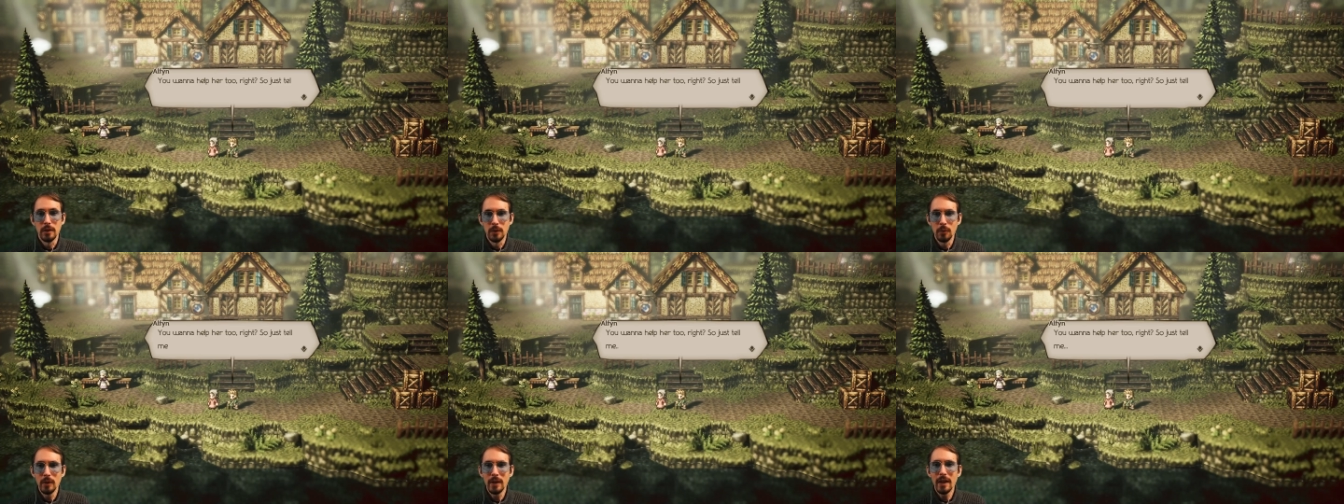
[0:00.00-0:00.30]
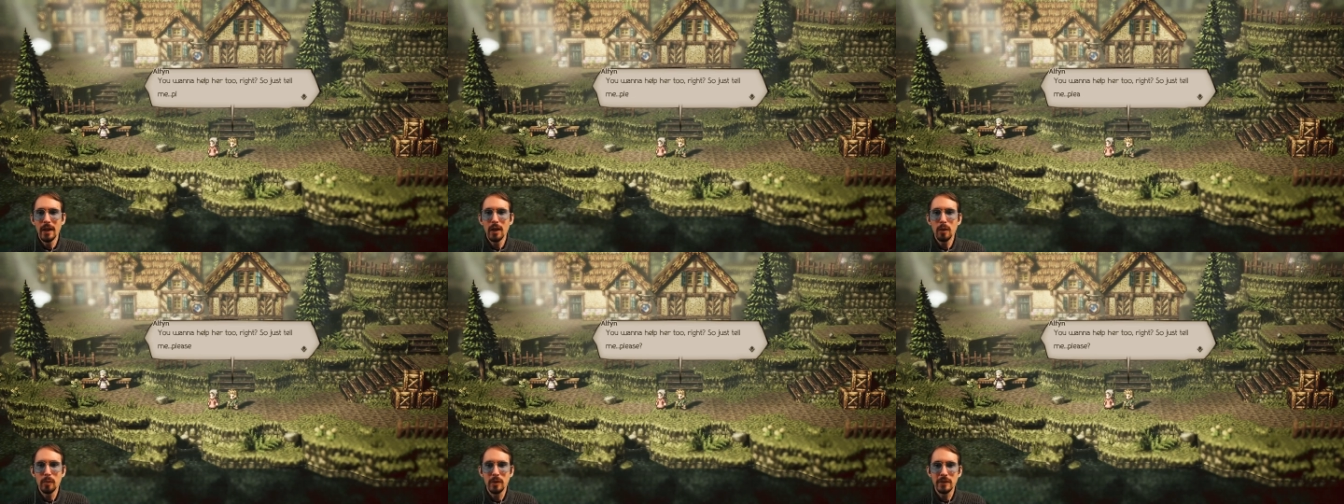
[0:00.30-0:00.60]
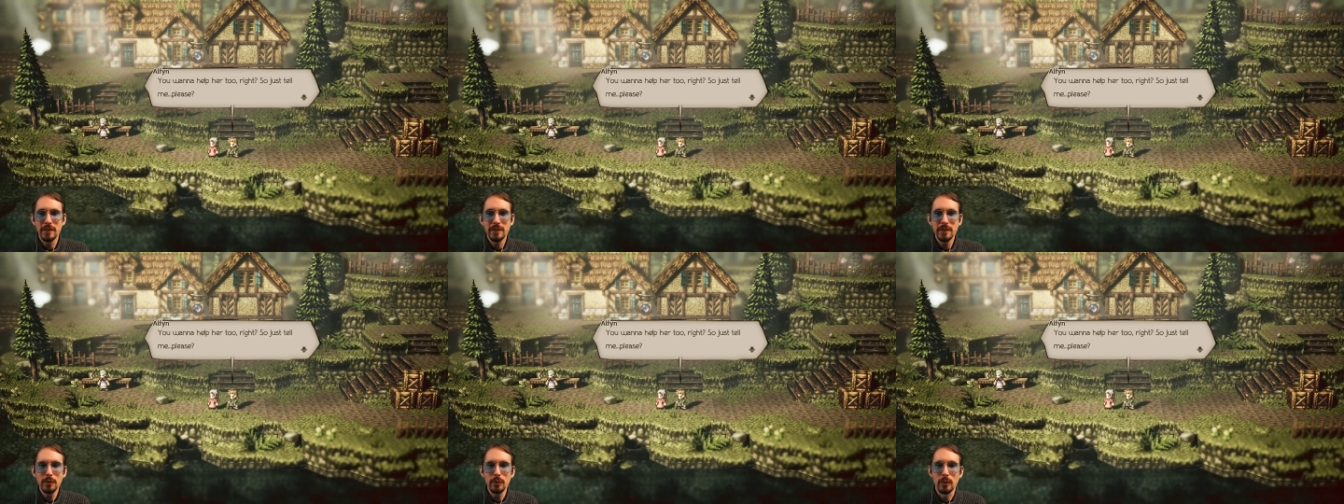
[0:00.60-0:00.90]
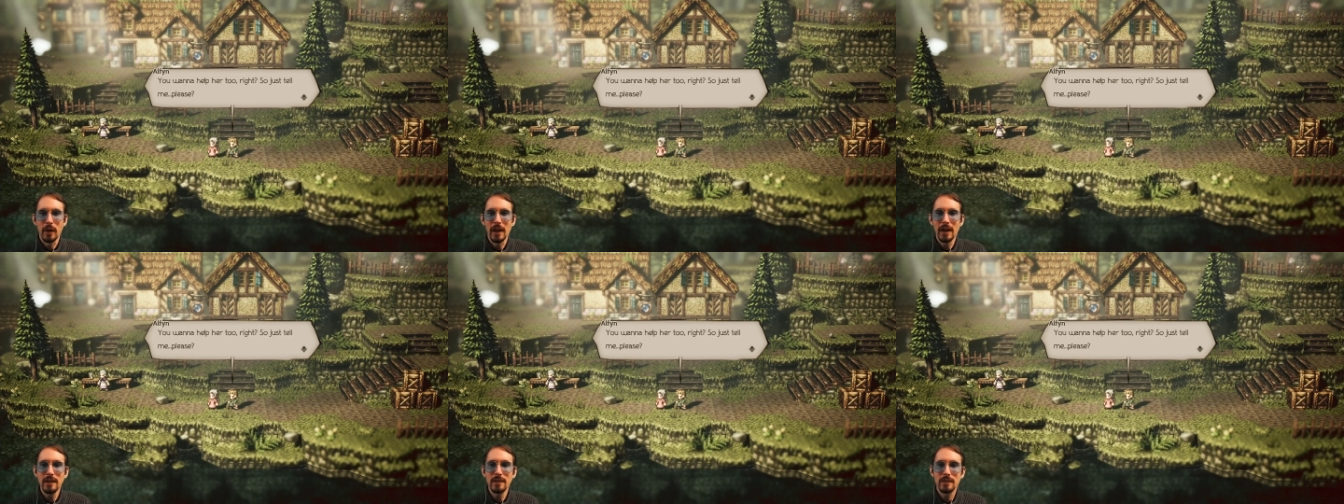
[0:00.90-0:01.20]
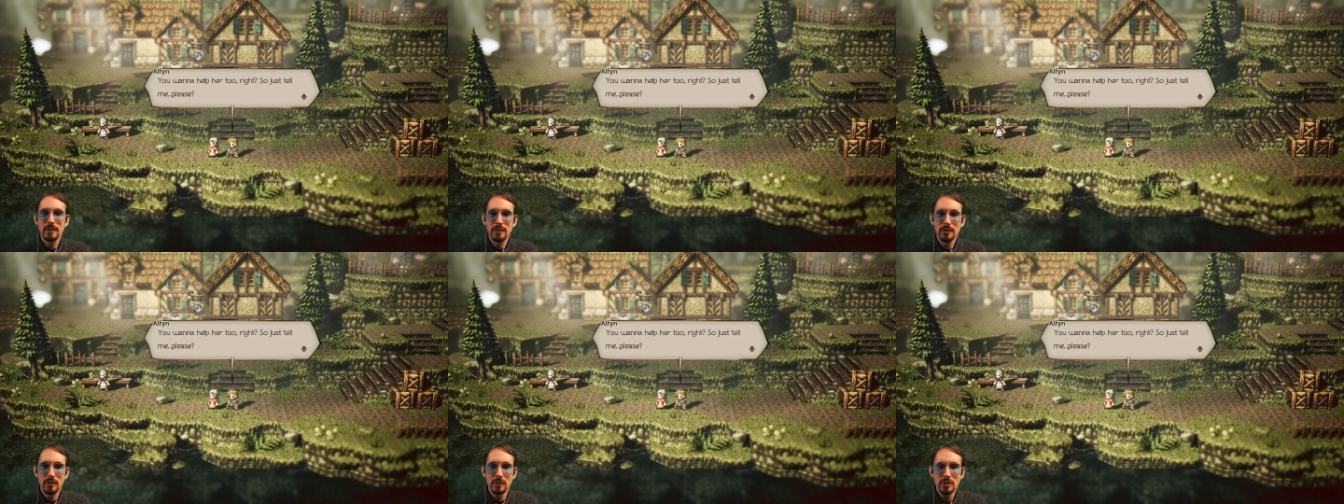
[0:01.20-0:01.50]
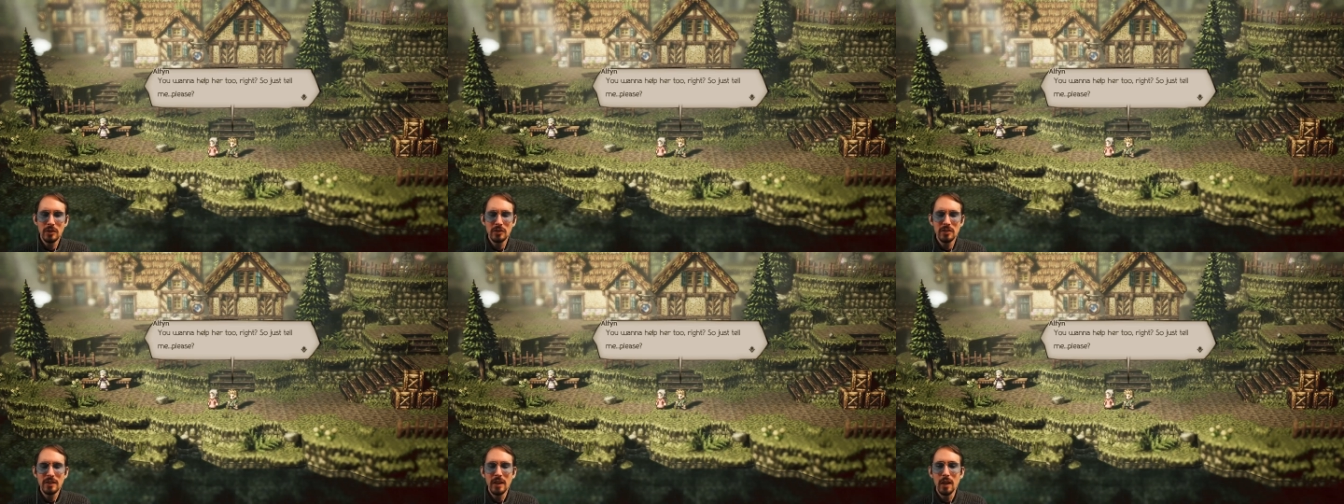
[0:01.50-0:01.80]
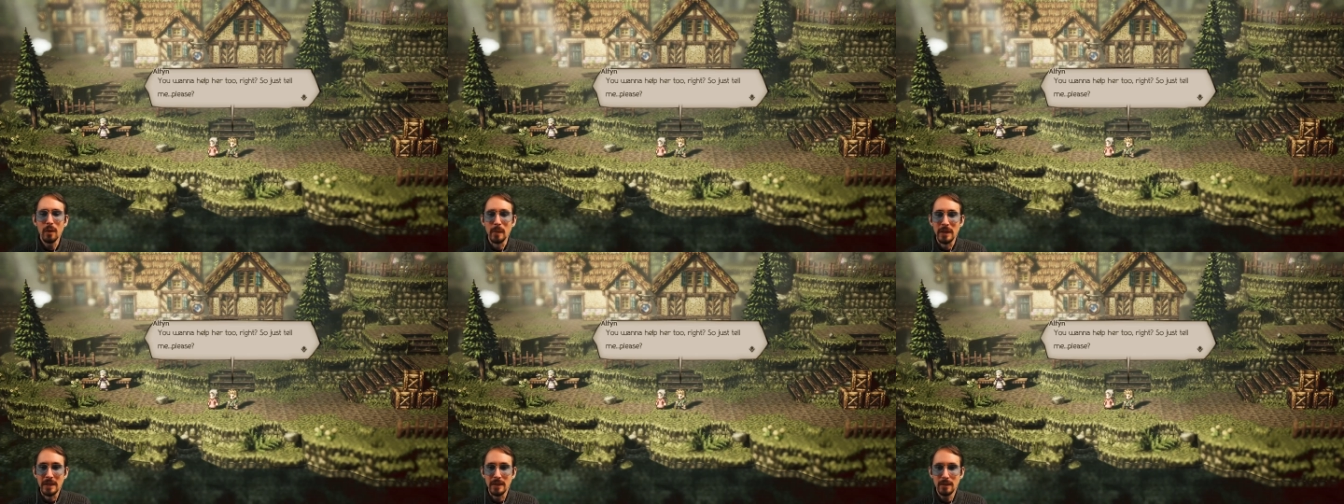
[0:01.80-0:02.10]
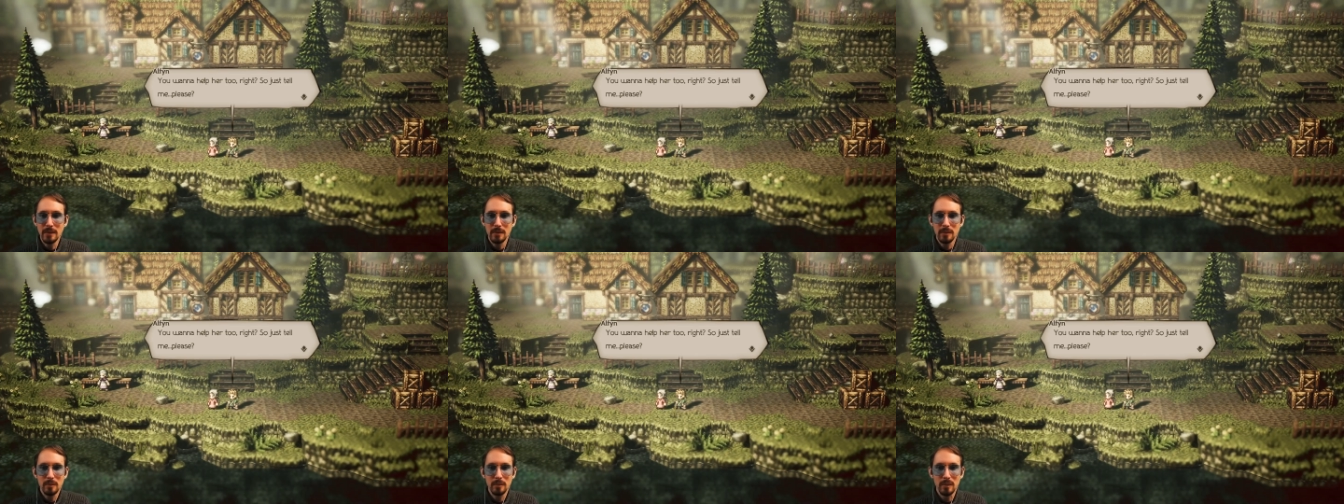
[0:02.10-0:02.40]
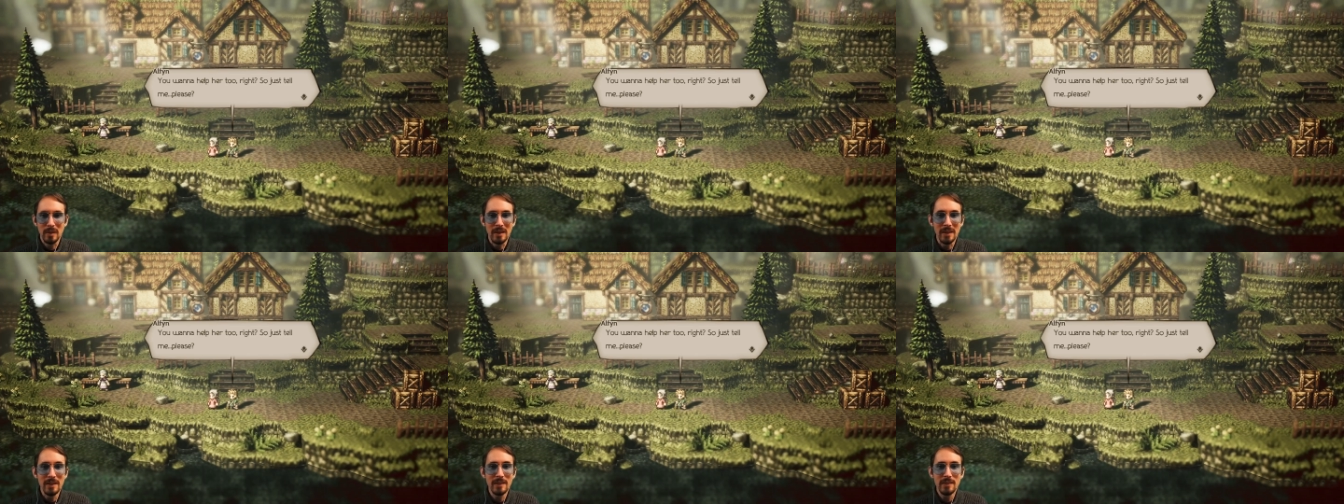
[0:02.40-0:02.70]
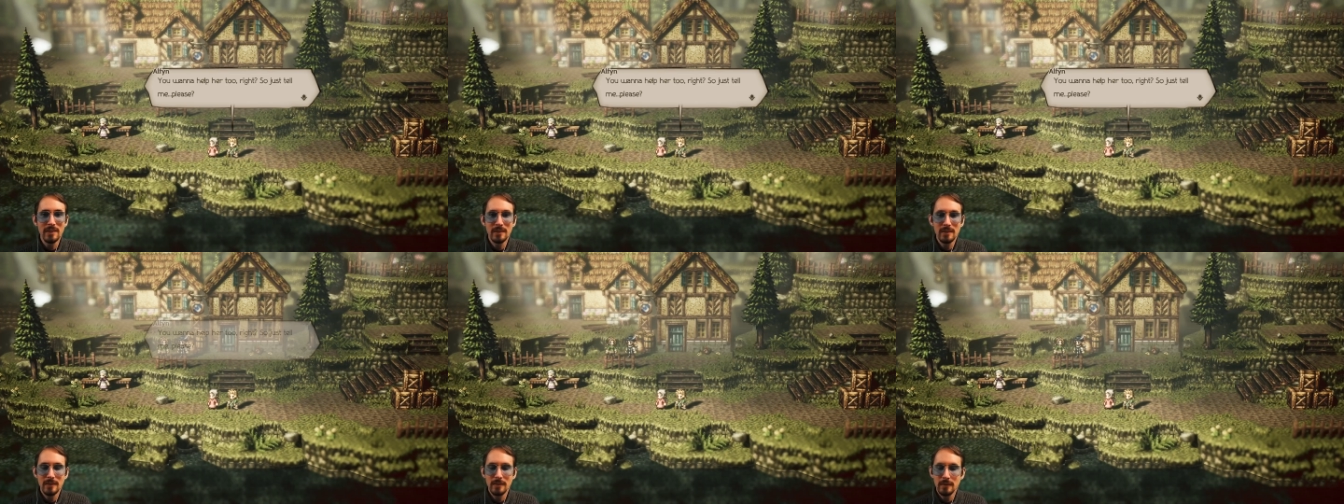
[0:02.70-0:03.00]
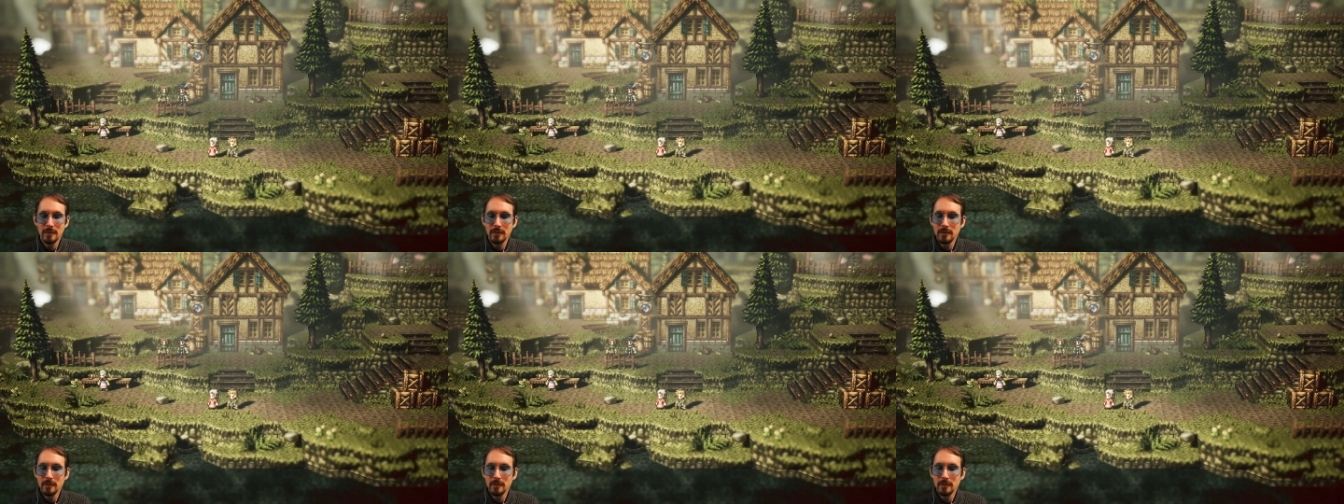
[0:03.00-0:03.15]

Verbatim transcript: You want to help her too, right? So just tell me, please.